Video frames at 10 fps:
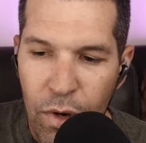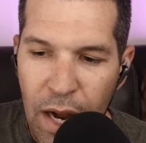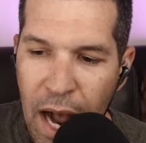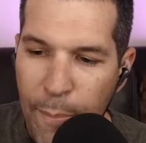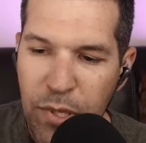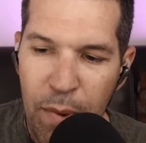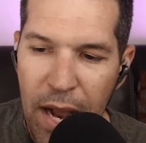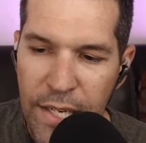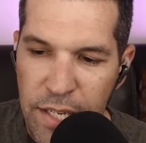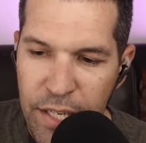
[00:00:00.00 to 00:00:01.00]

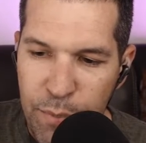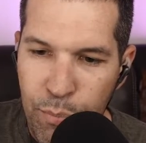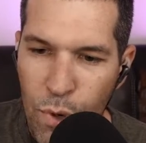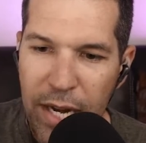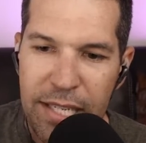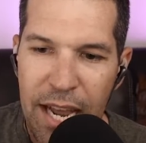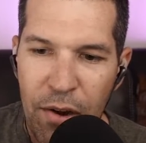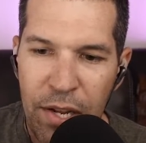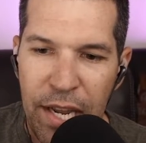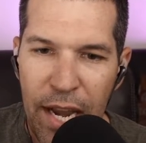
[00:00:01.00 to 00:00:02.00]
optimizes, breaks
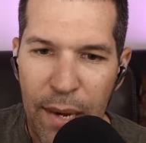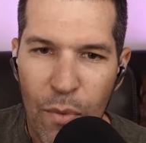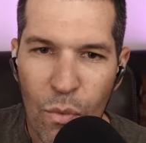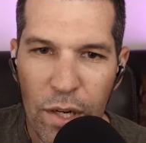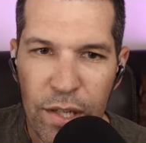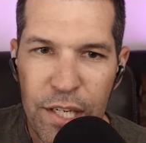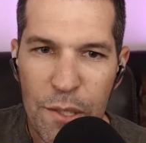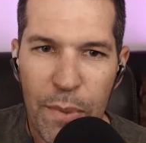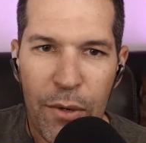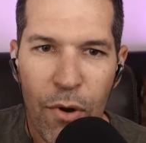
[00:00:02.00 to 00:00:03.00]
down a game, really
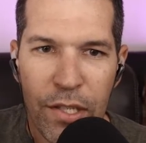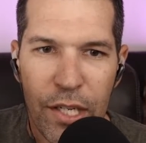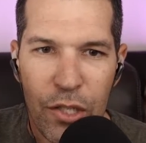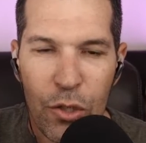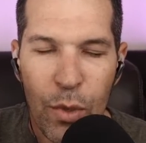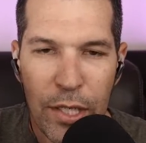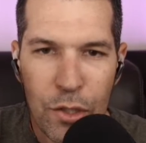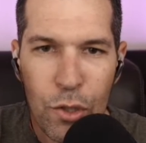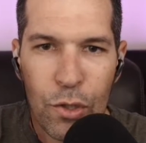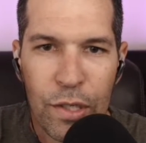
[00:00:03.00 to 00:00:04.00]
speedruns it to a
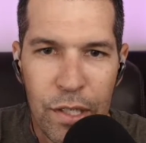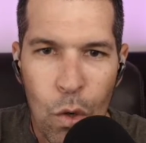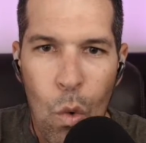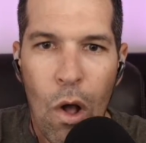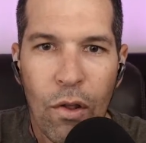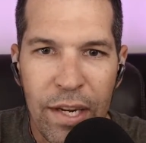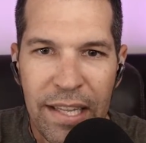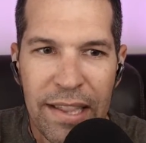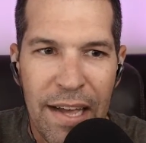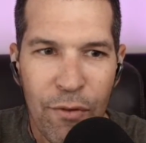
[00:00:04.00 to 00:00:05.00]
certain quality
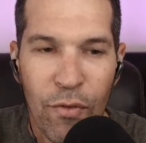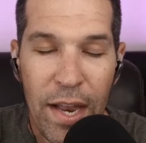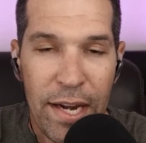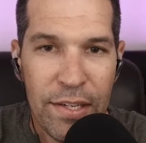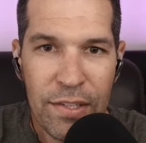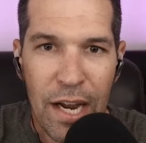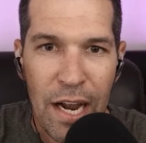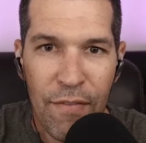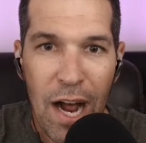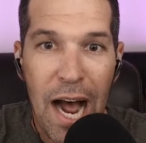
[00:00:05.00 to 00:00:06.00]
and level that is
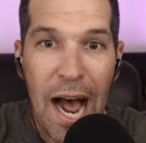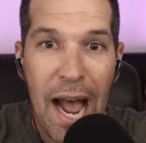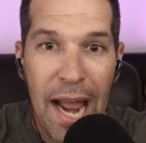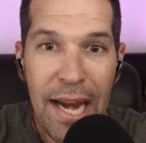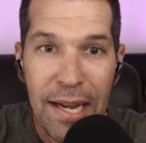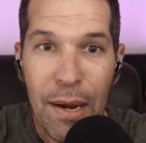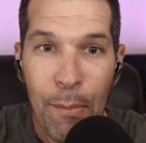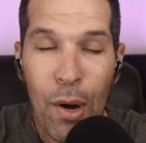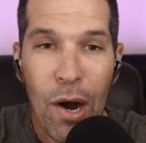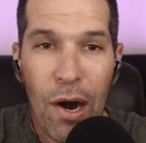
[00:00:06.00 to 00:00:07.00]
of a high
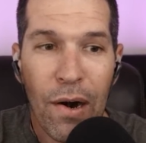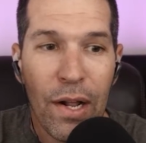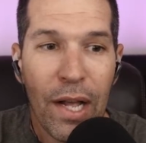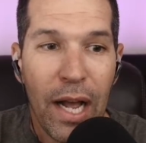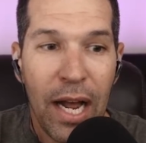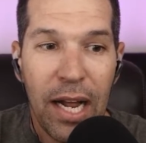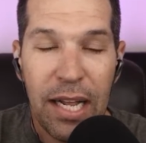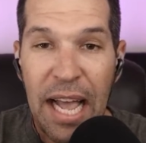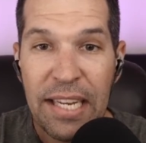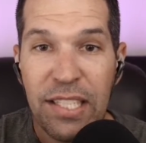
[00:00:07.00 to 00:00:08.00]
bar.
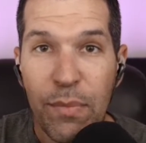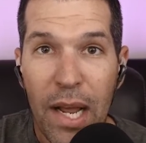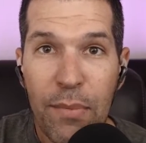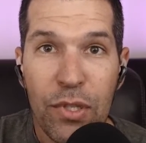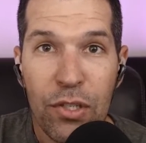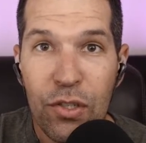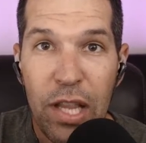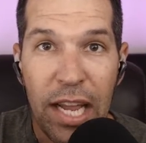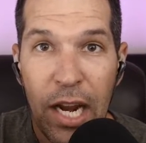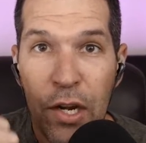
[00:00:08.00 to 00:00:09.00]
And sometimes there's
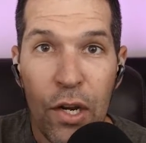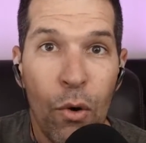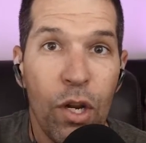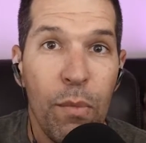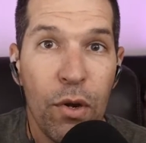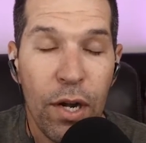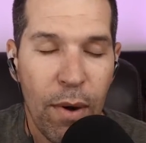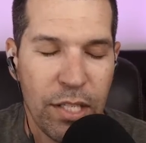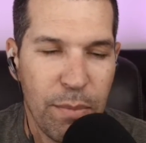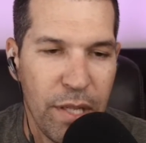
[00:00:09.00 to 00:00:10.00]
like a no community
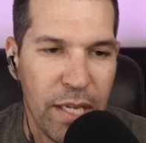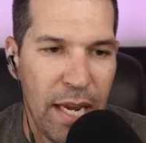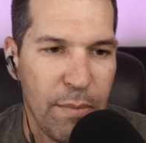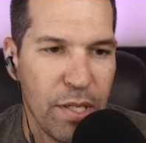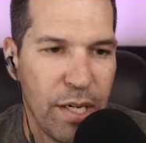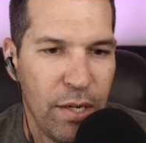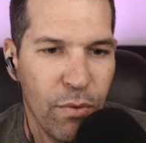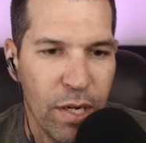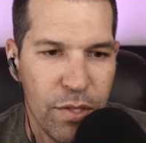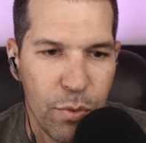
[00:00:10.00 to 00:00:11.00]
around some of the games that he
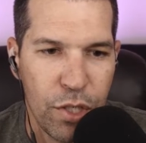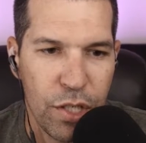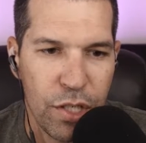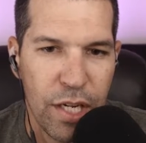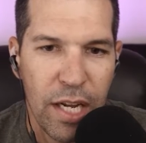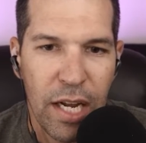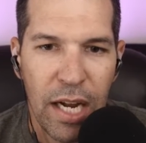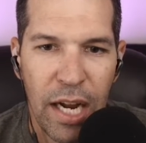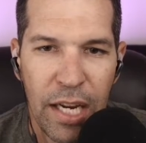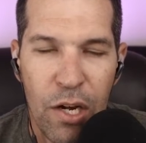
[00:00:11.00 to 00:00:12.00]
runs, which is,
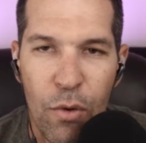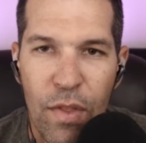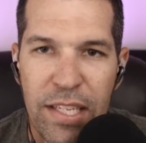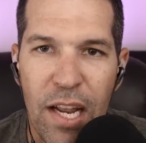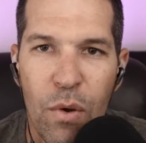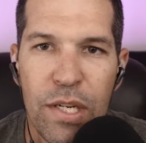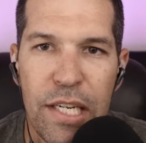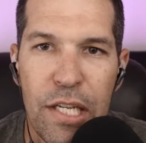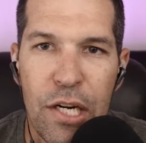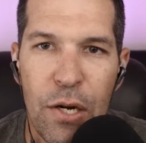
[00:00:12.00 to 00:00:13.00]
that's not always
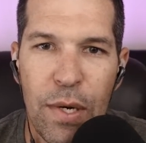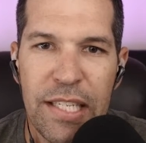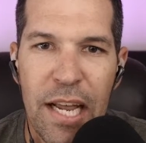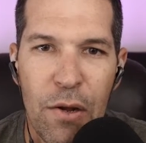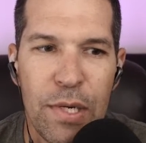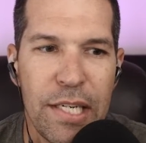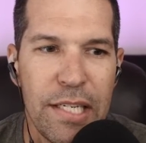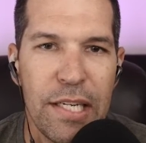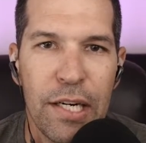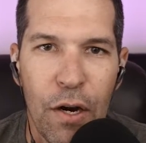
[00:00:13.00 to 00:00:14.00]
easy to do. It's not always
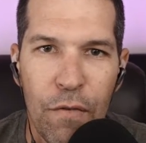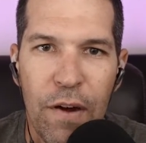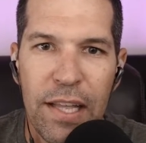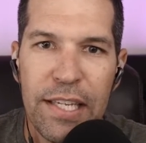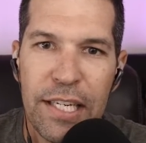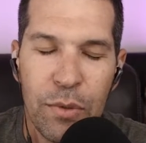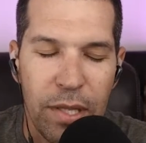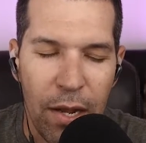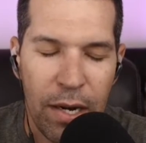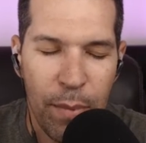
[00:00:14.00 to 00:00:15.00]
easy to go find these things
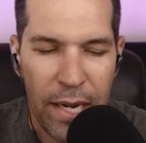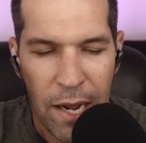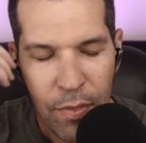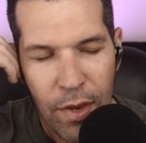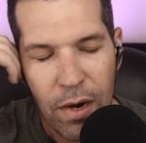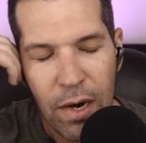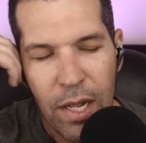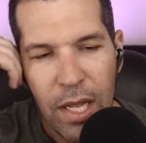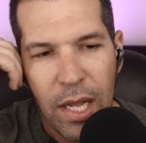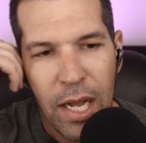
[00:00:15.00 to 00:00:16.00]
without anybody out there.
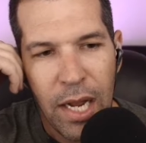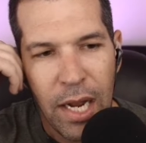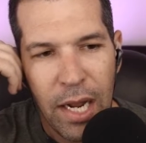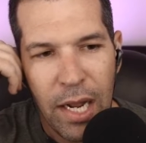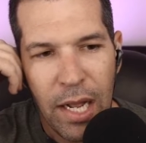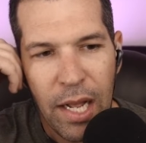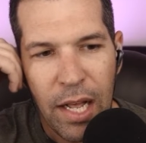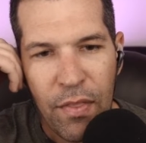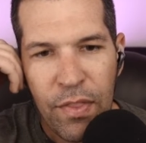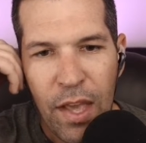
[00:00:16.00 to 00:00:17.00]

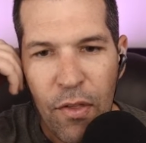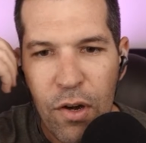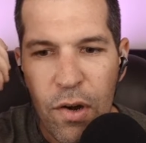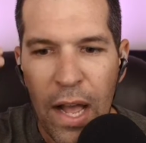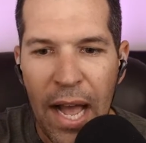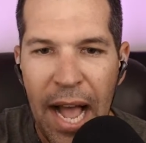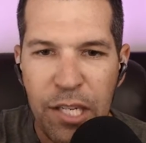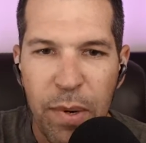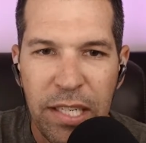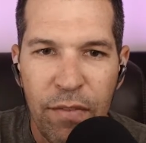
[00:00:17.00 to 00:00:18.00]
The other
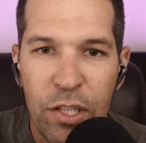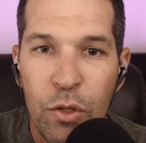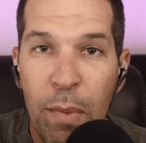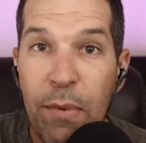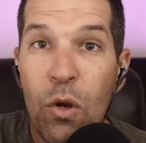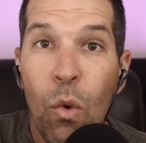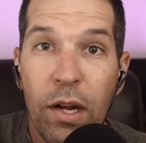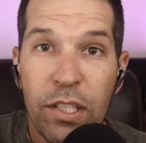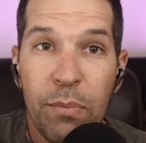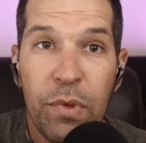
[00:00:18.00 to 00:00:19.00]
aspect of it is maybe you
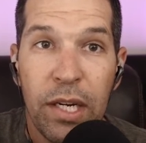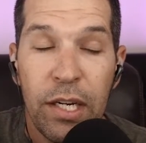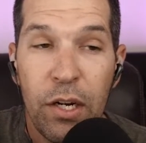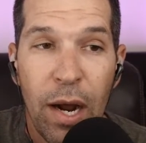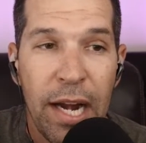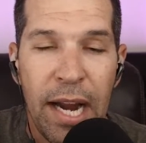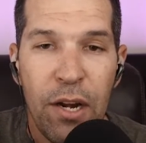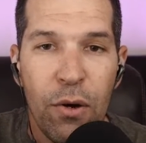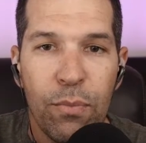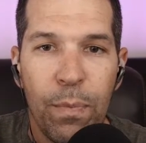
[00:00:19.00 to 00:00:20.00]
want something, I
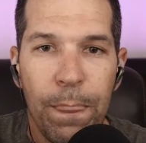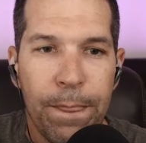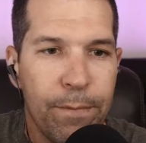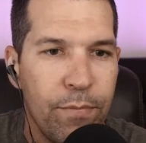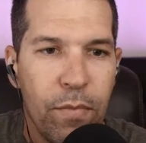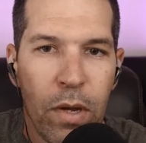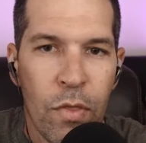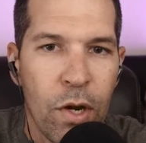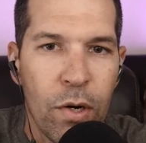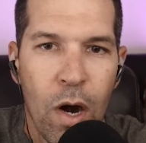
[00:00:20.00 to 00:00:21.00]
know
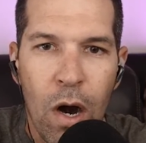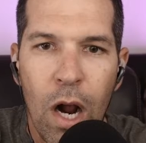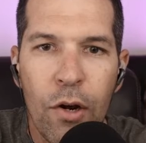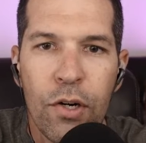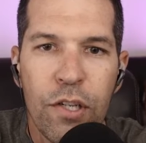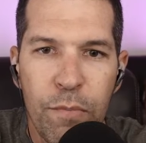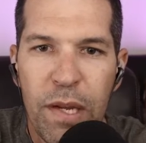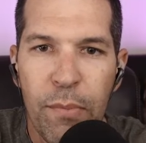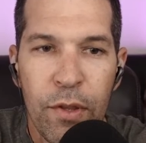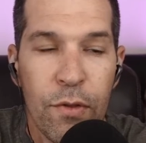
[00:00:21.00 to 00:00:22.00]
there are hundreds of
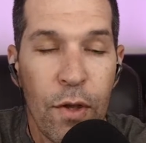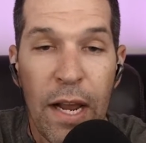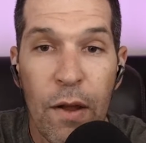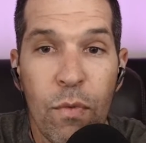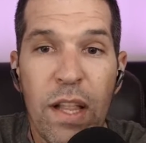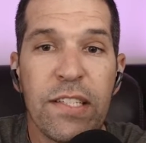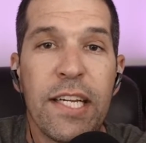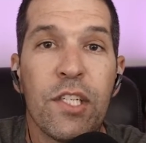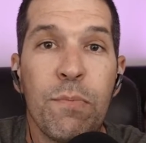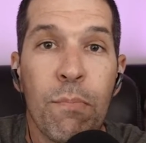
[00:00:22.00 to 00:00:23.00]
people. Let's
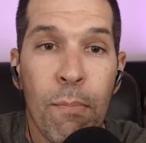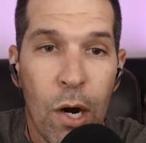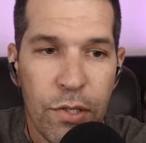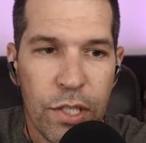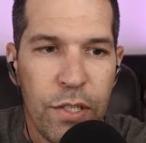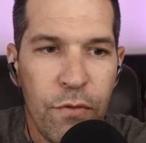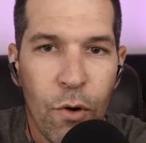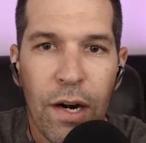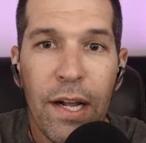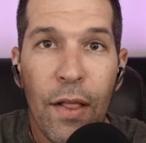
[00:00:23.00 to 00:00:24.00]
say Super Mario
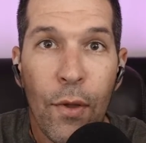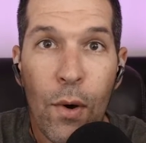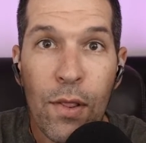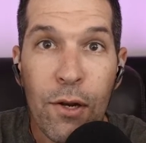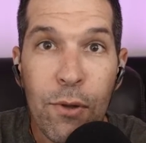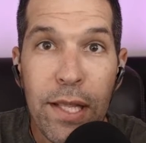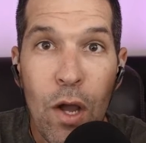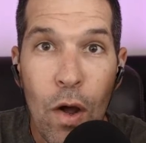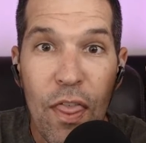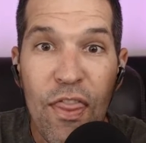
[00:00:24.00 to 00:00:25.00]
64. There are
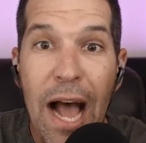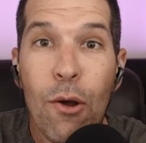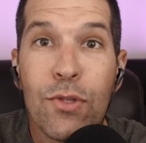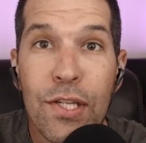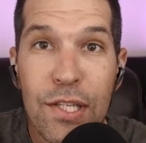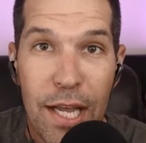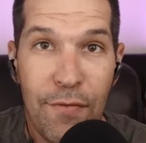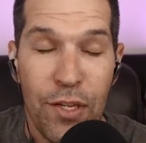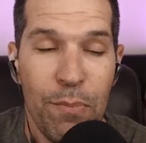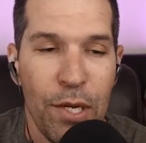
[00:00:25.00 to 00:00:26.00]
literally thousands
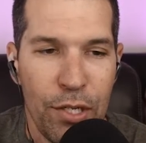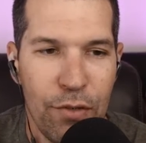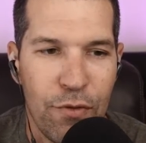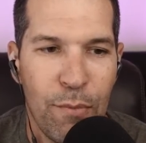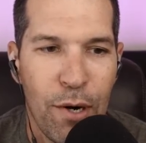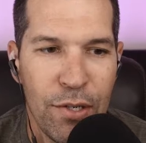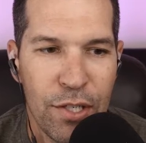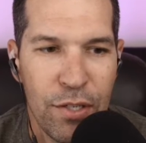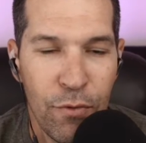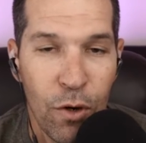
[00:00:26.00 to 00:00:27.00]
of submissions for Mario
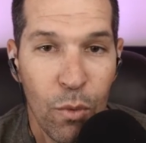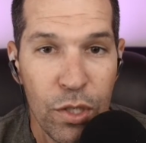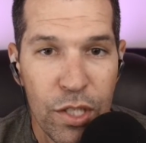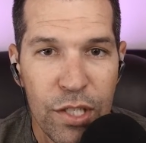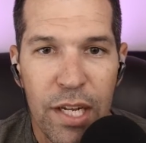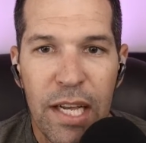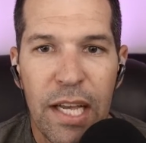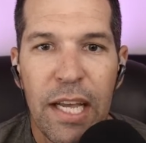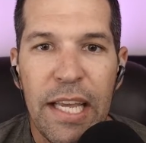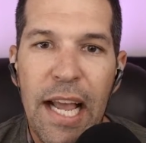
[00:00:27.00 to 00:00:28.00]
64, which is,
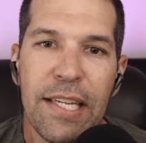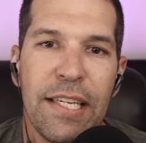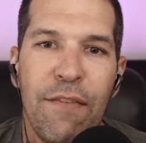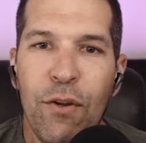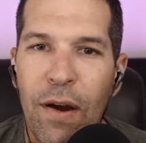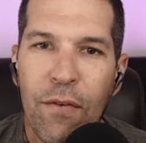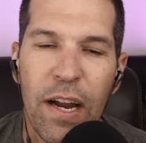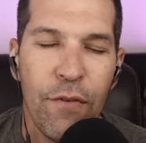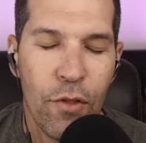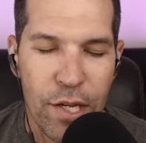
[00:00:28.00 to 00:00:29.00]
yes, if you're
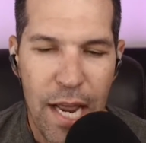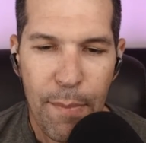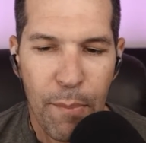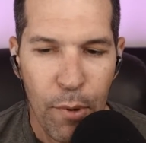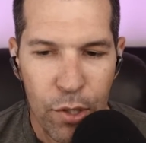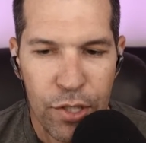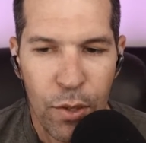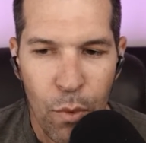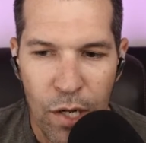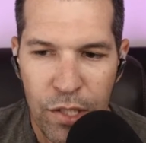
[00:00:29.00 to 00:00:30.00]
the type of person
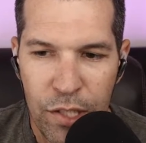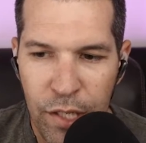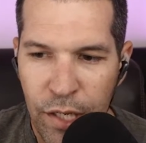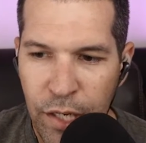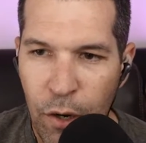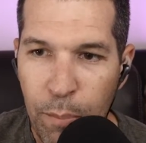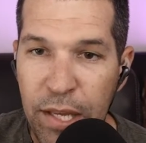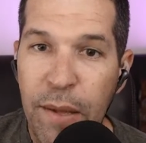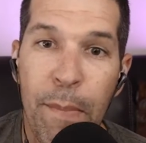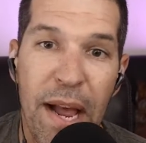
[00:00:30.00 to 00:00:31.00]
that wants to,
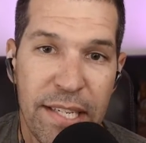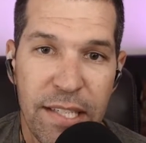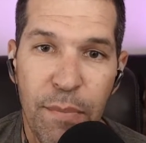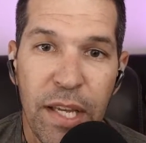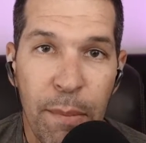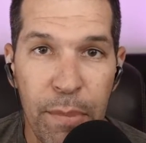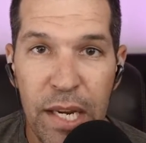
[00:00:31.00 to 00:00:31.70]
be the best at something and be